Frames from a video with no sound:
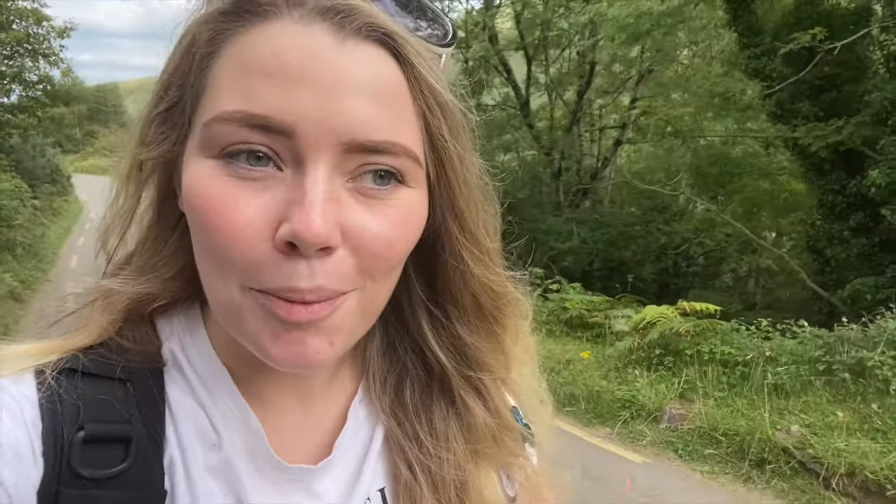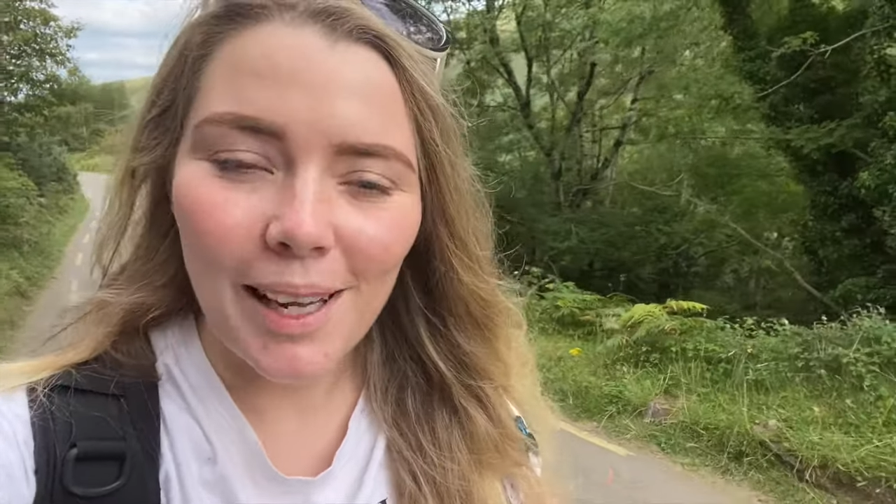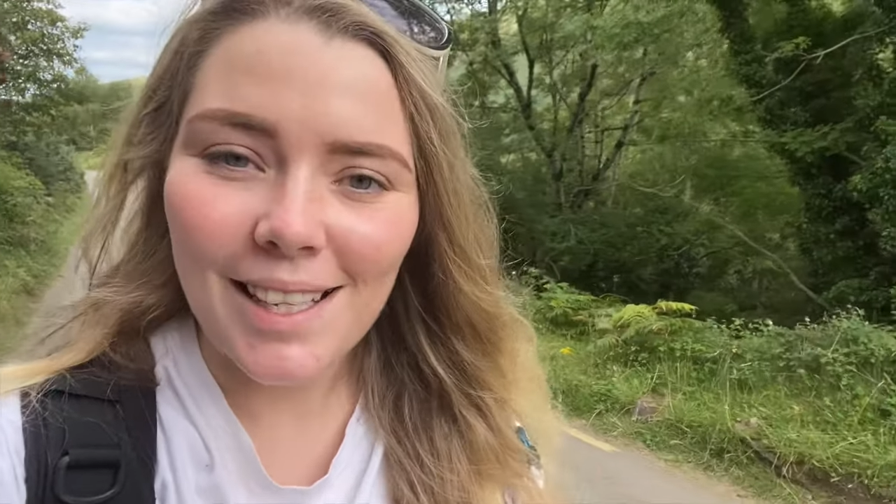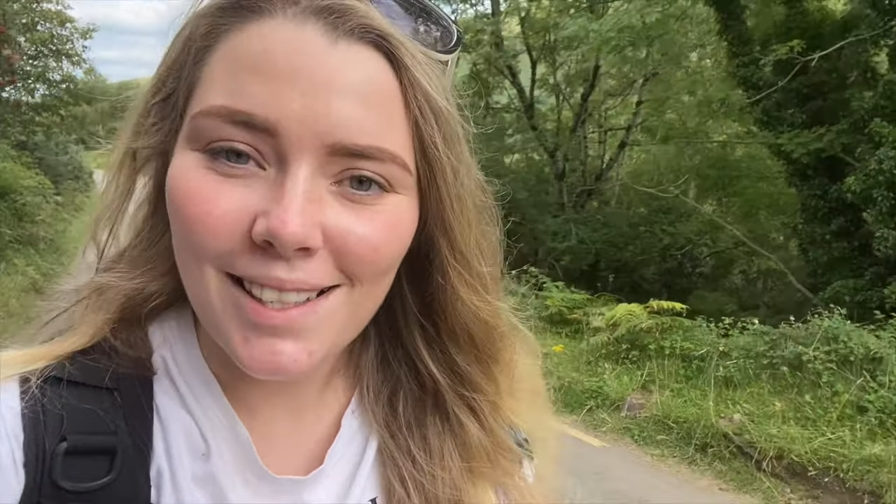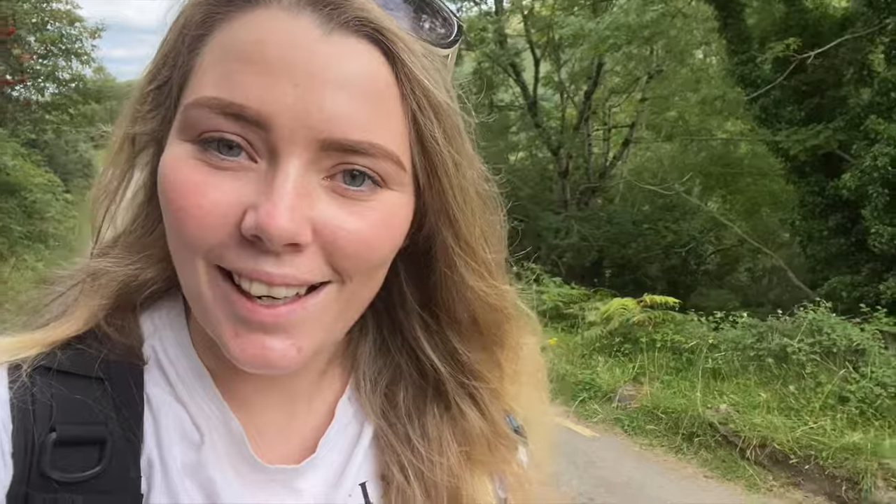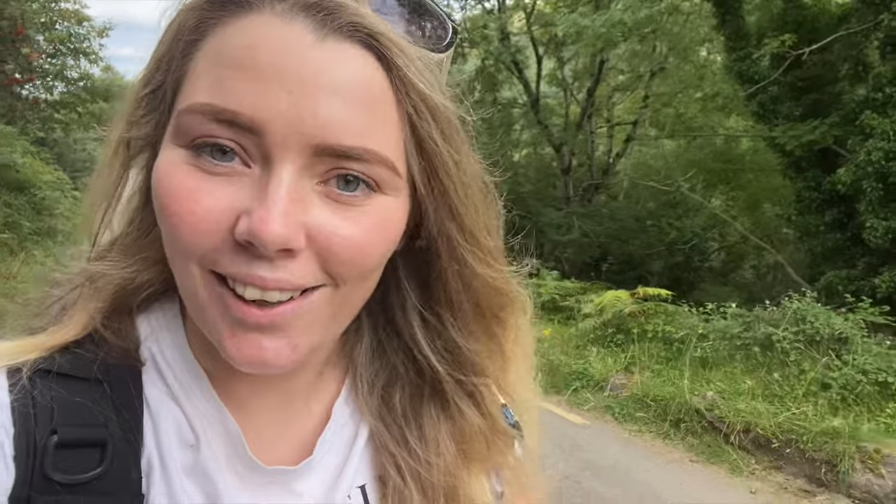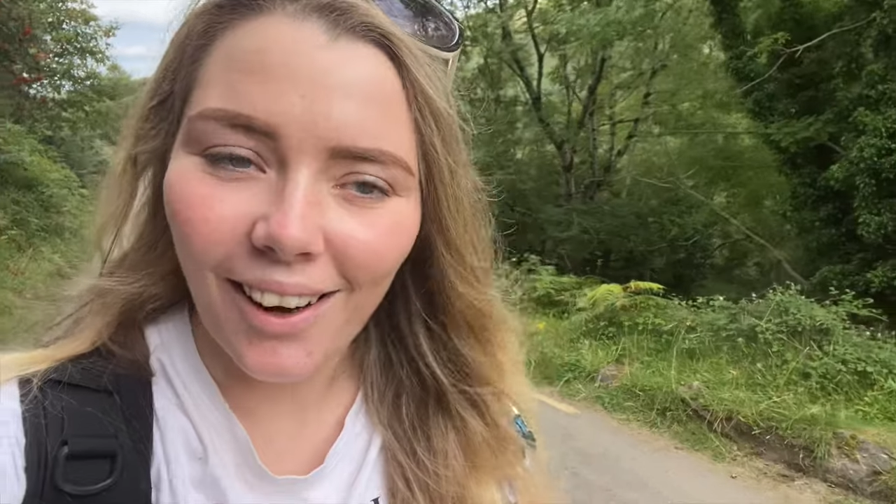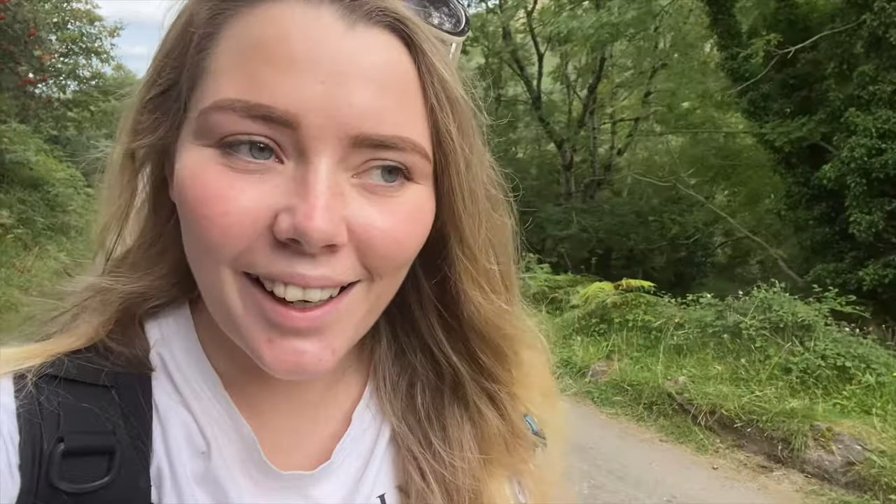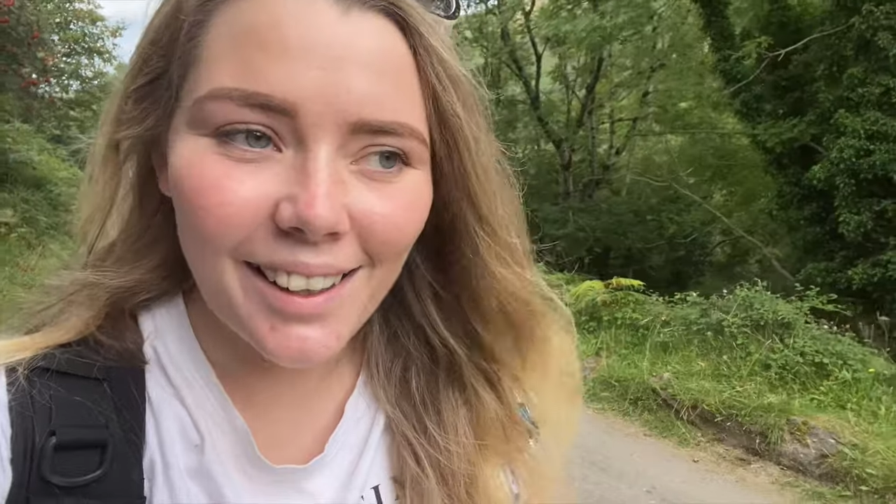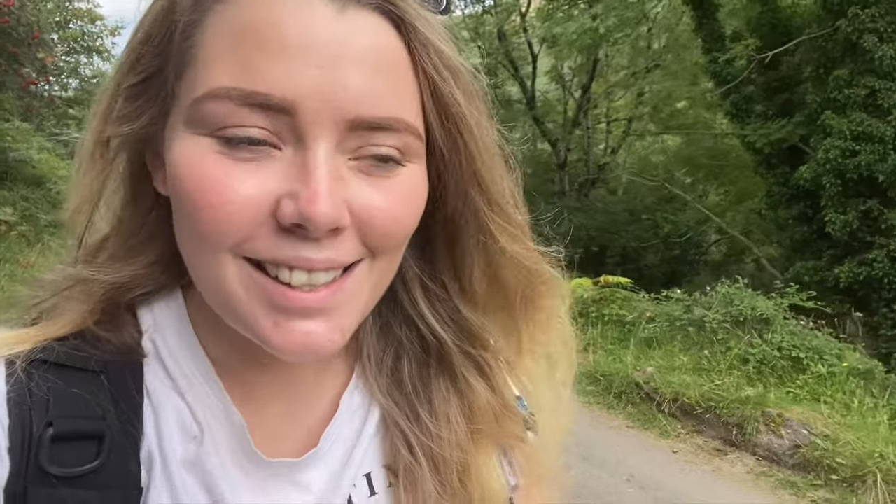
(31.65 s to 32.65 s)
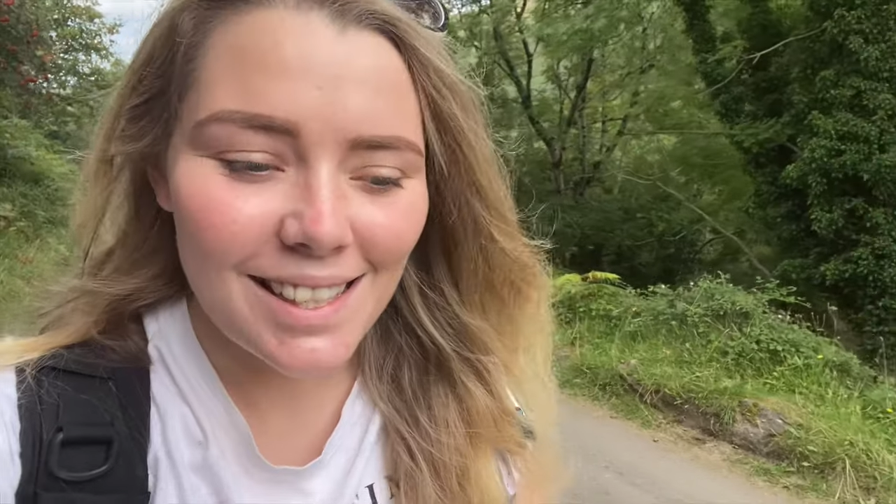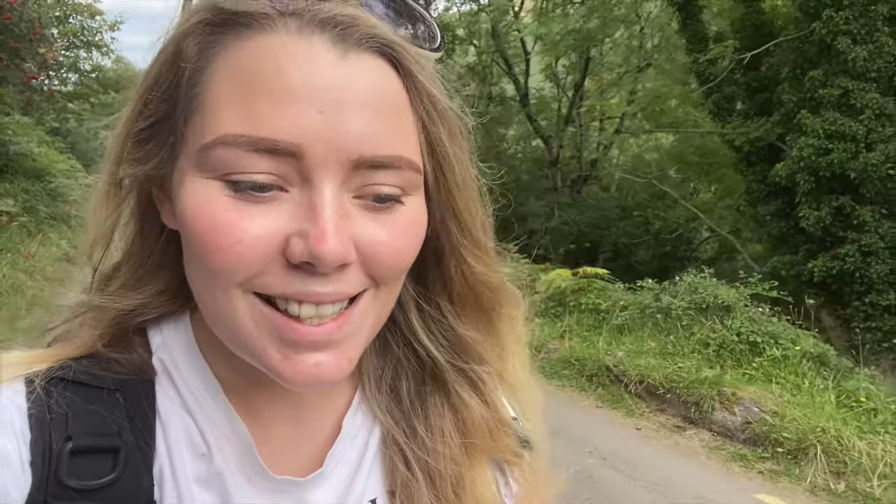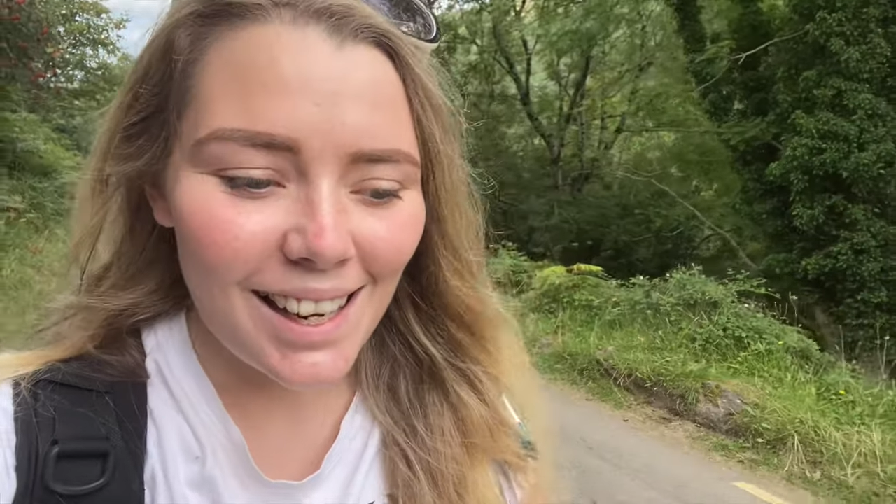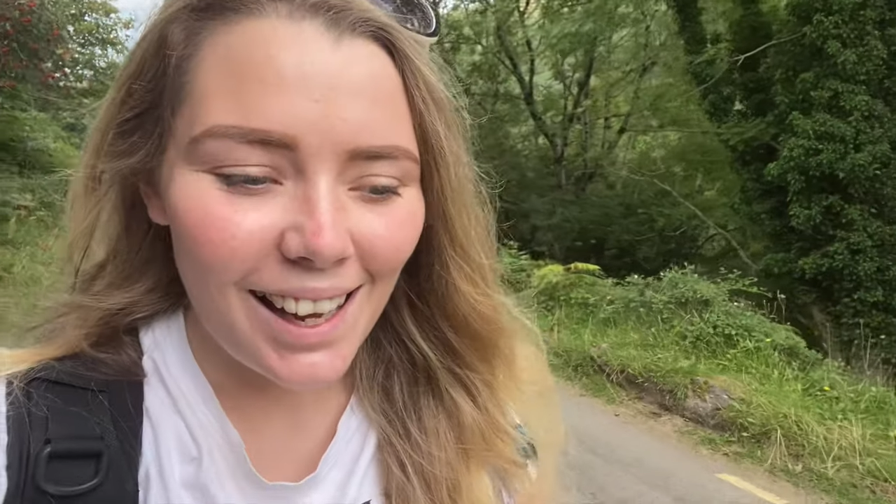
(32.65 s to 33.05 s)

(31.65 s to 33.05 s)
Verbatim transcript: place in Ireland,